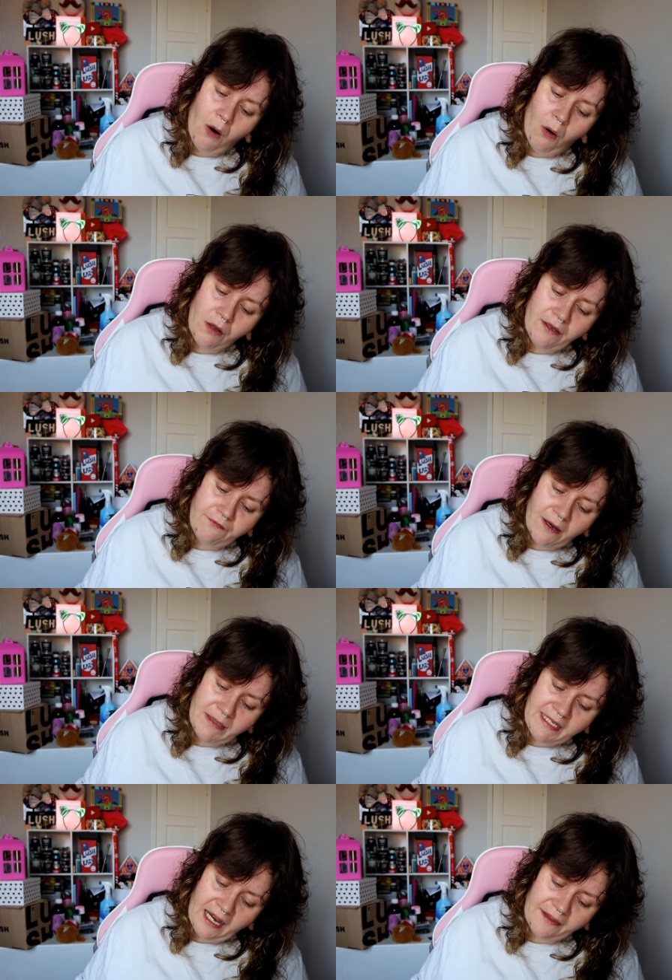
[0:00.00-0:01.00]
All the
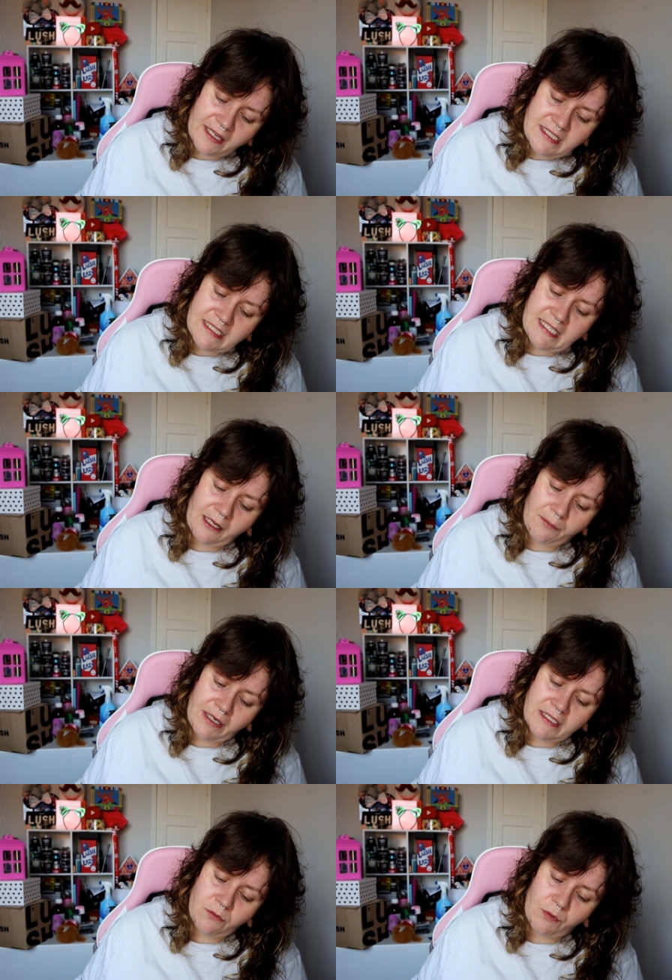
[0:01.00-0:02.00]
family gathers and
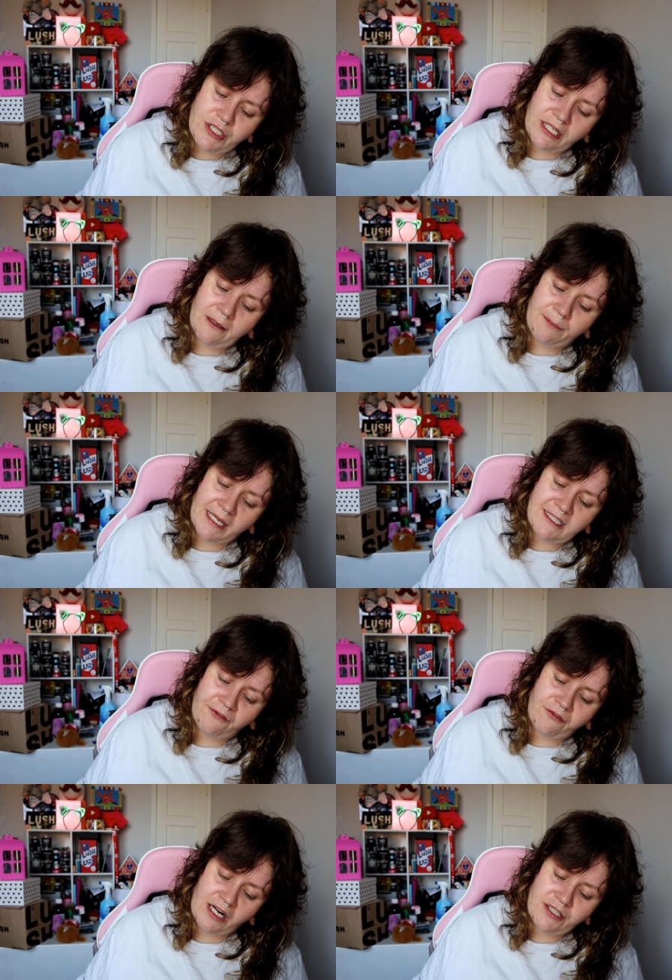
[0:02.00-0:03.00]
celebrates, wishing the best
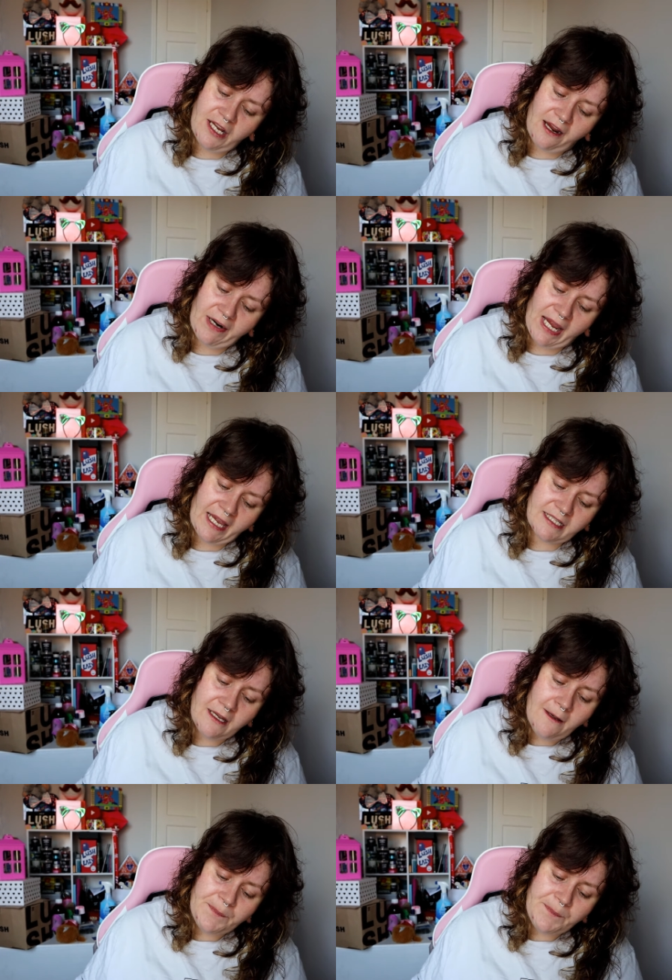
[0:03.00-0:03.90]
fresh year ahead.